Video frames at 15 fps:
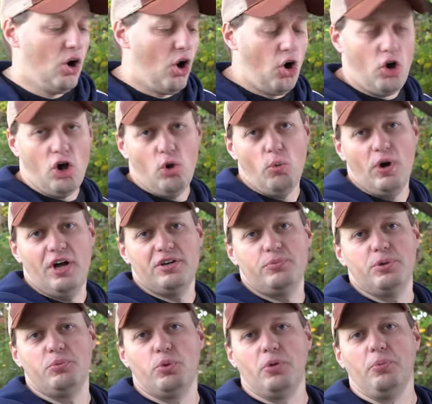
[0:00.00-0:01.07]
all
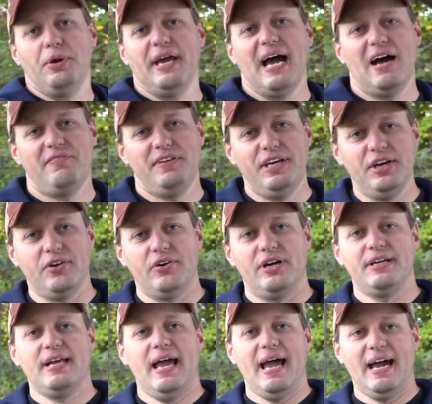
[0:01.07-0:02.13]
went with what we have here,
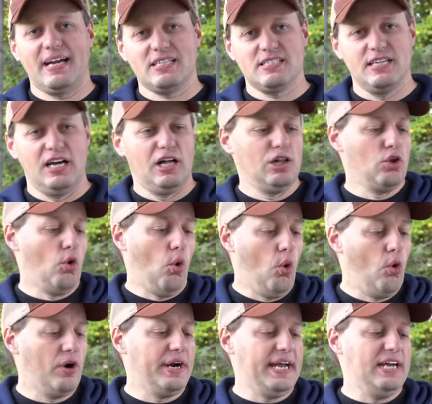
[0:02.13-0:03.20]
an XL
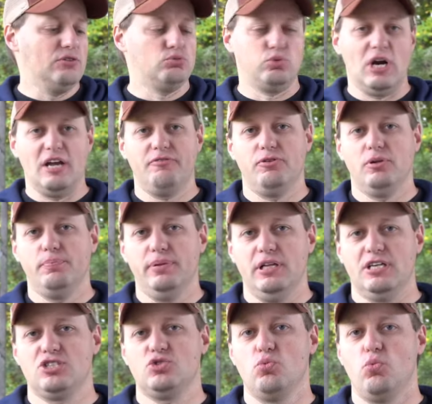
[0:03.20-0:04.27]
or a rifle
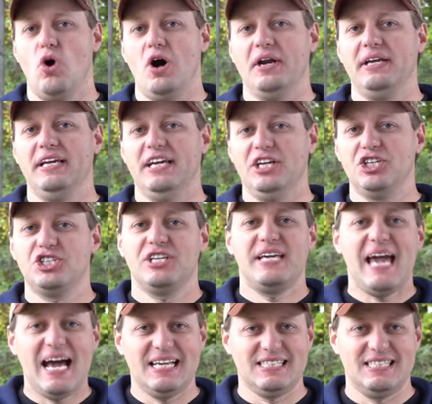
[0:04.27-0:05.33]
plus one inch
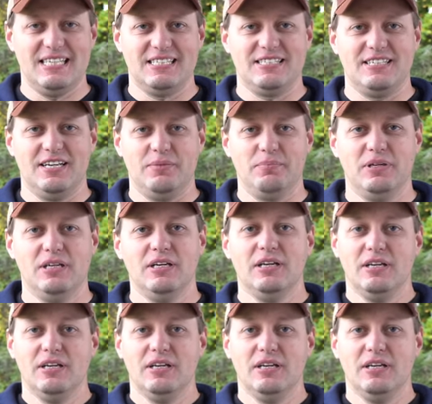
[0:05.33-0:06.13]
gas system,